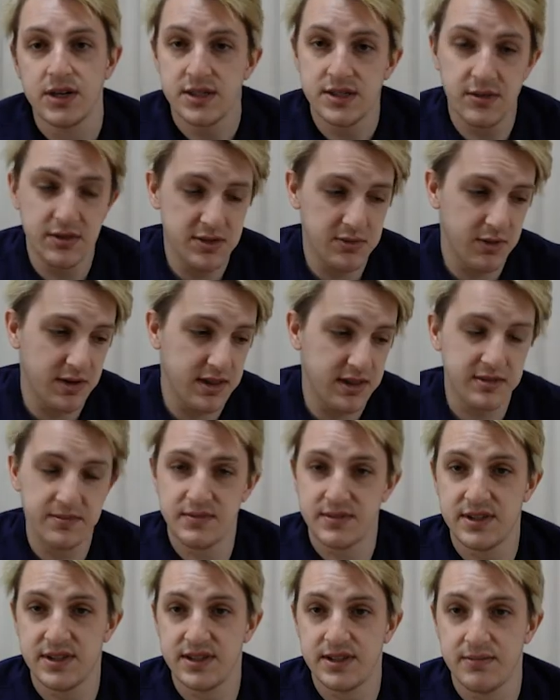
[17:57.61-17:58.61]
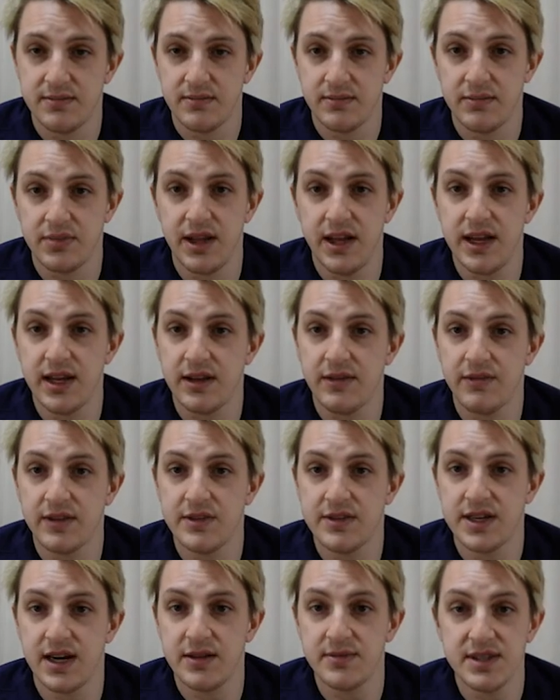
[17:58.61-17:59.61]
So it's worth playing a
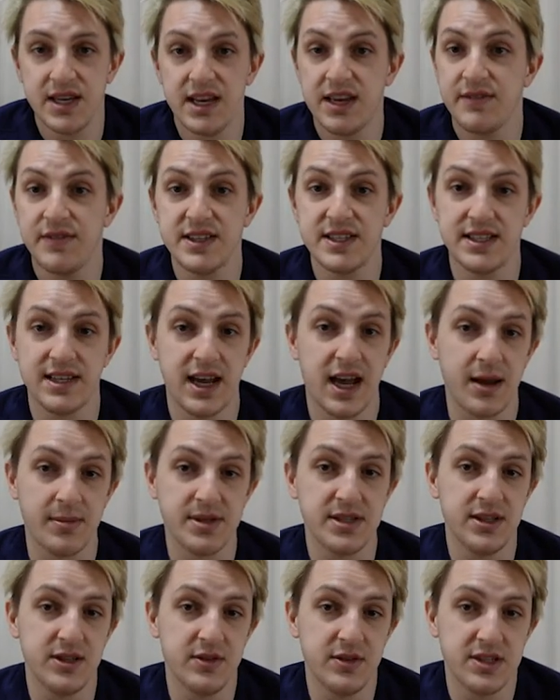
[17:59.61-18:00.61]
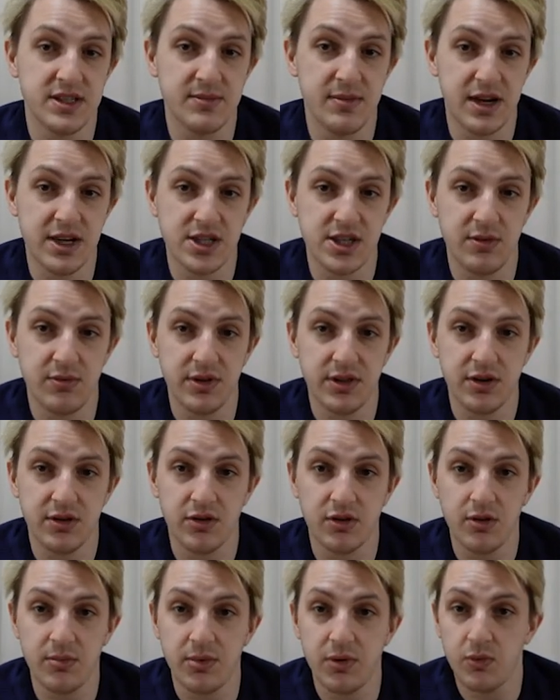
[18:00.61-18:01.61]
few times, and if it's an absolute smash hit with your
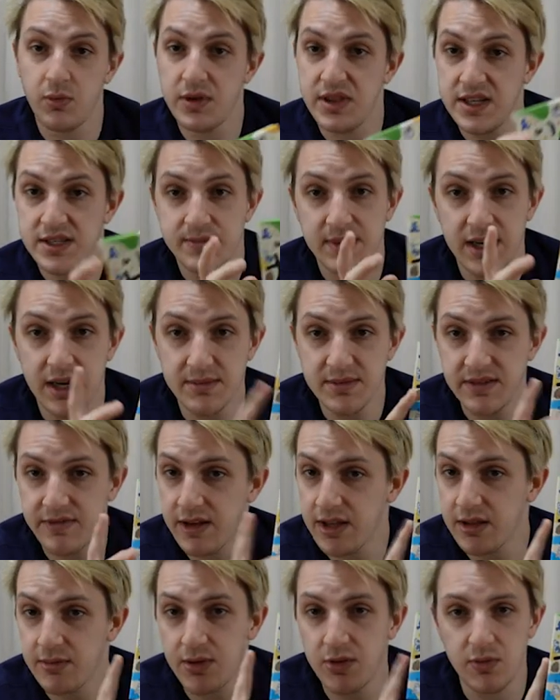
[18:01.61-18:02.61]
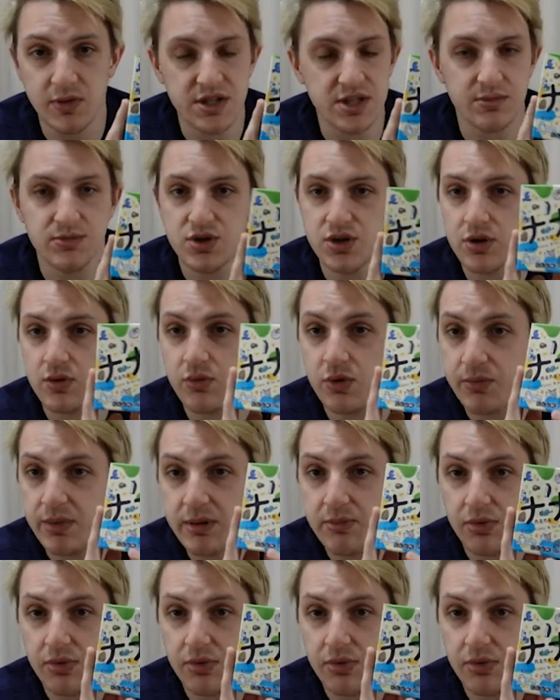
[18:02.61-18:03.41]
group, when this becomes available, which I'm sure will be